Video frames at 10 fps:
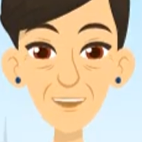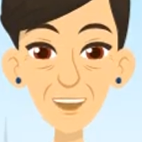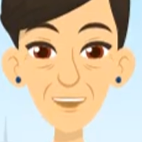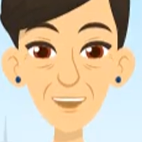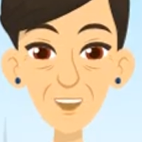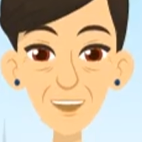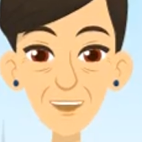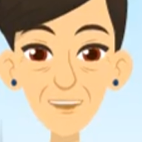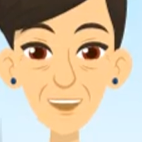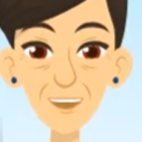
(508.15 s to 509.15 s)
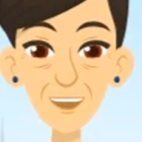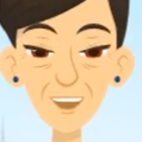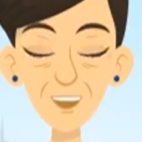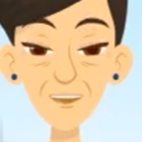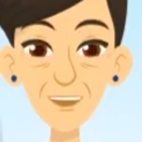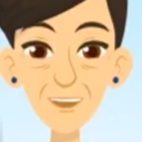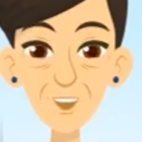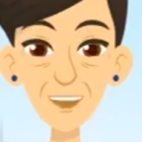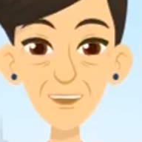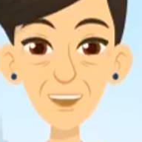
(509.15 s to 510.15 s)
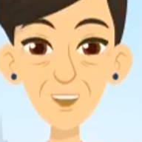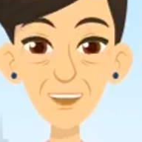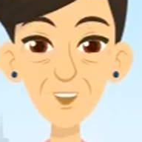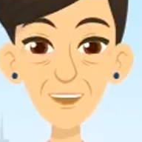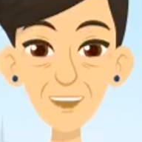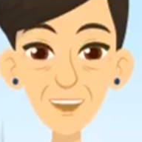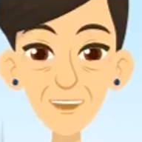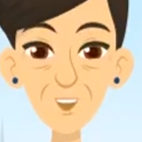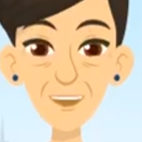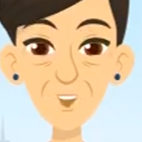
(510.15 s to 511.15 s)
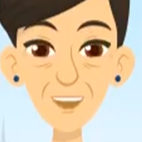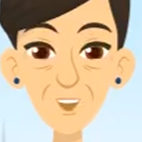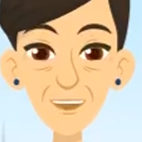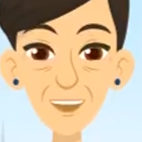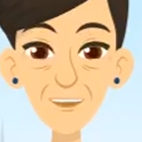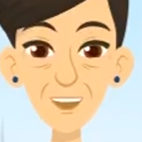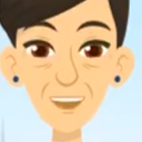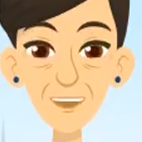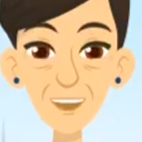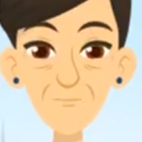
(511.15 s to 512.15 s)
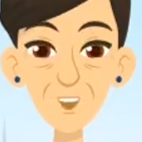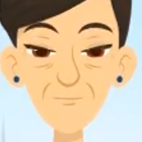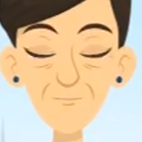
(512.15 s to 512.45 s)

and inferior in the Appointments Clause has been the subject of legal debate.